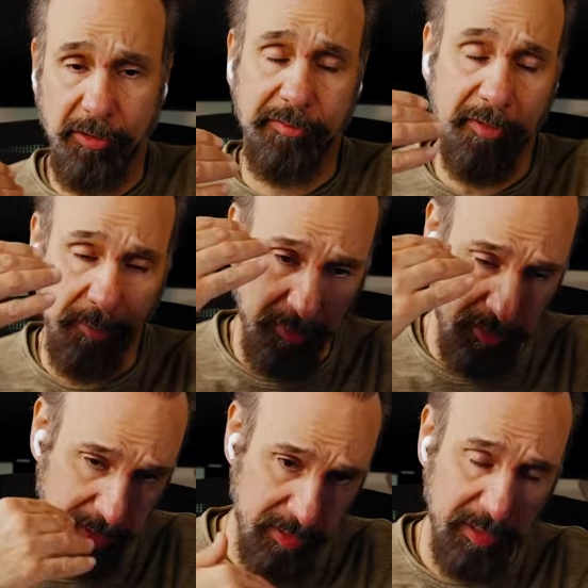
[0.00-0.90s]
from
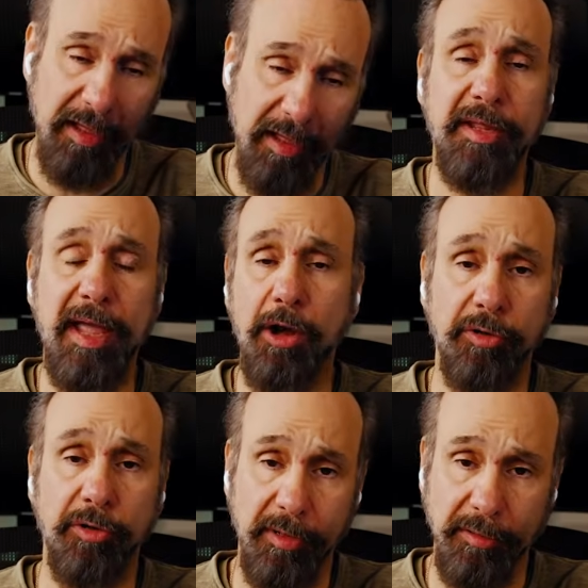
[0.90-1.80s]
the level
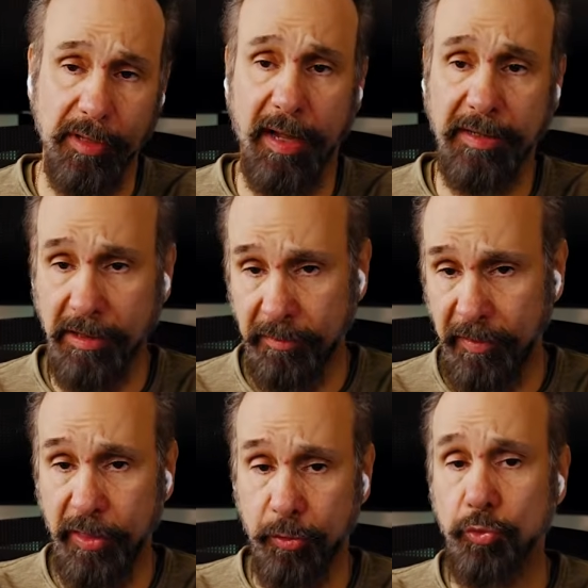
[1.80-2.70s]
down,
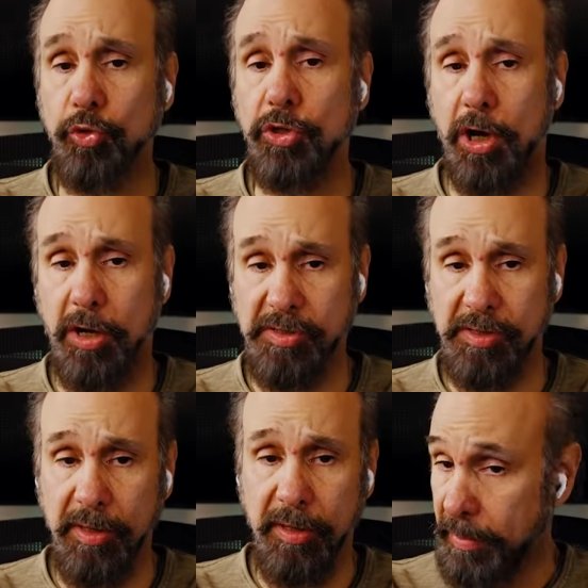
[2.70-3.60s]
identify the root
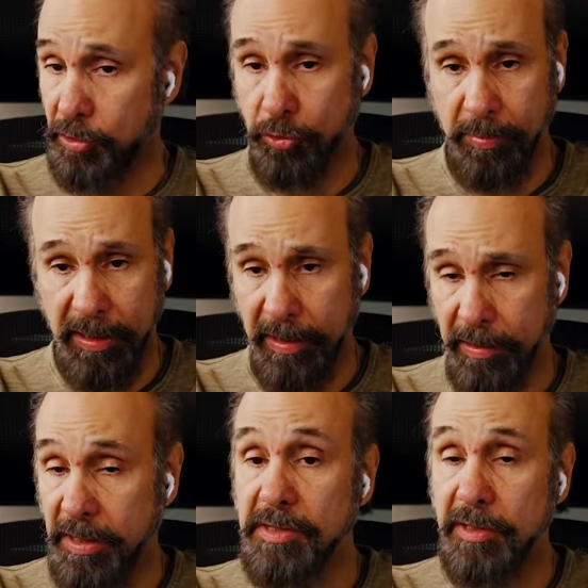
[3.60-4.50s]
cause, and could be
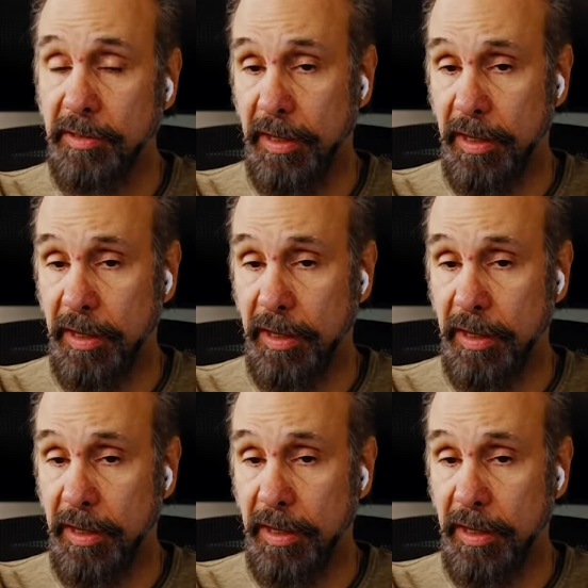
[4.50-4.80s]
easily